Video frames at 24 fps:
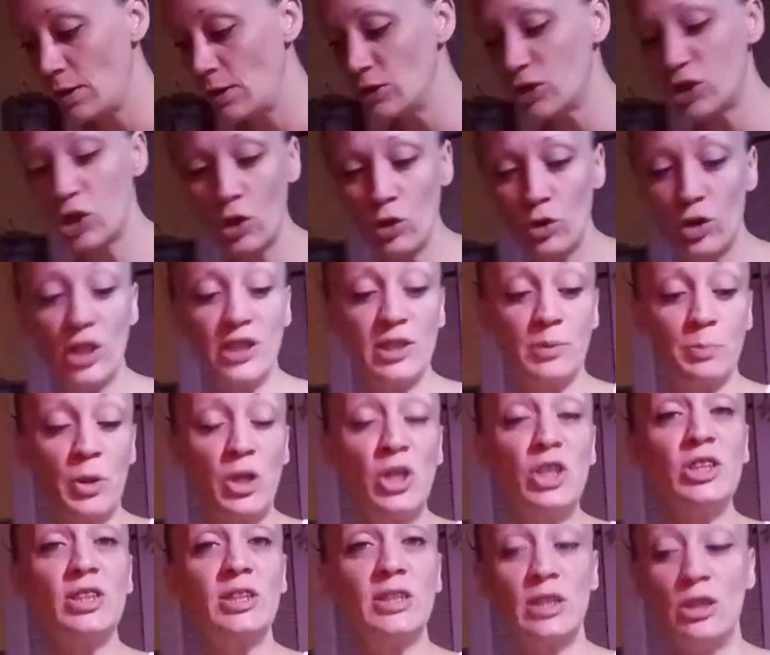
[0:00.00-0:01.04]
So this
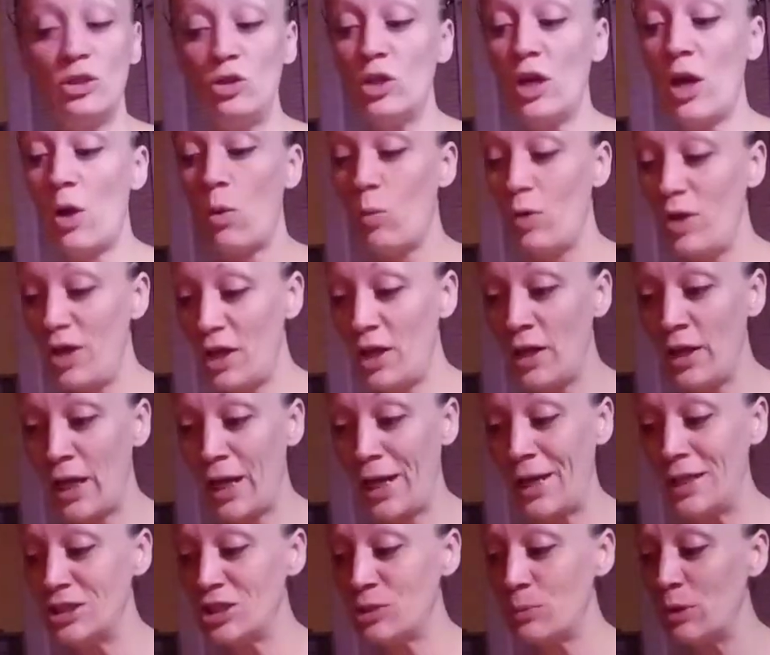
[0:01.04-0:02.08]
person, you got
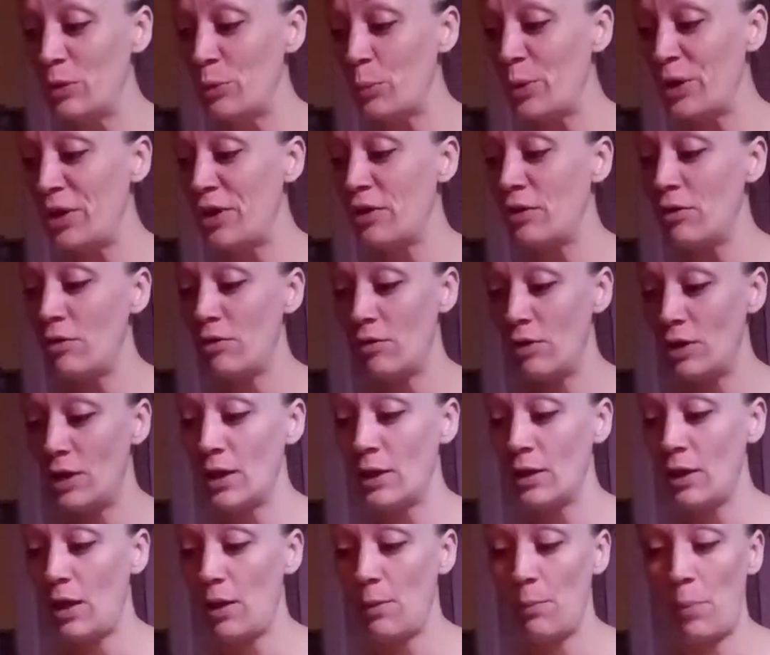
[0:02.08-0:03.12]
engagement ring,
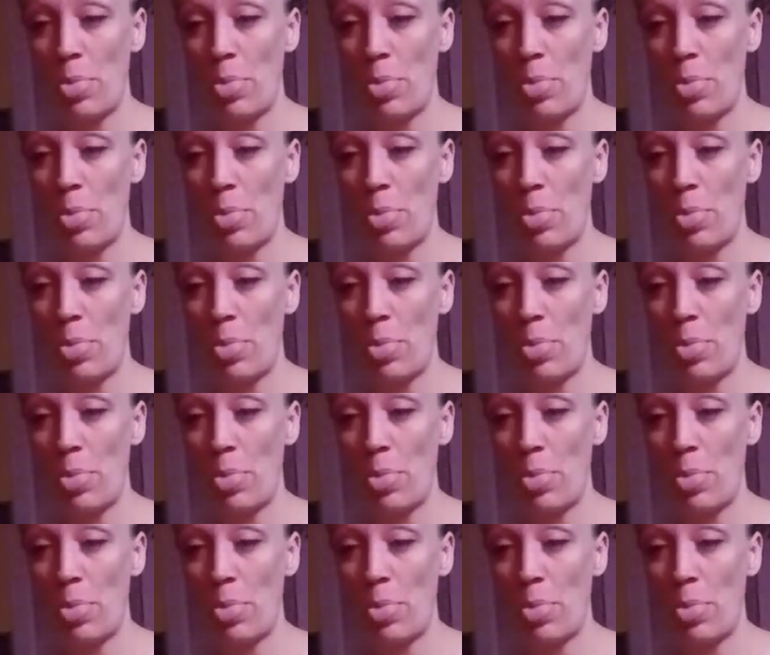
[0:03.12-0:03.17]
eh,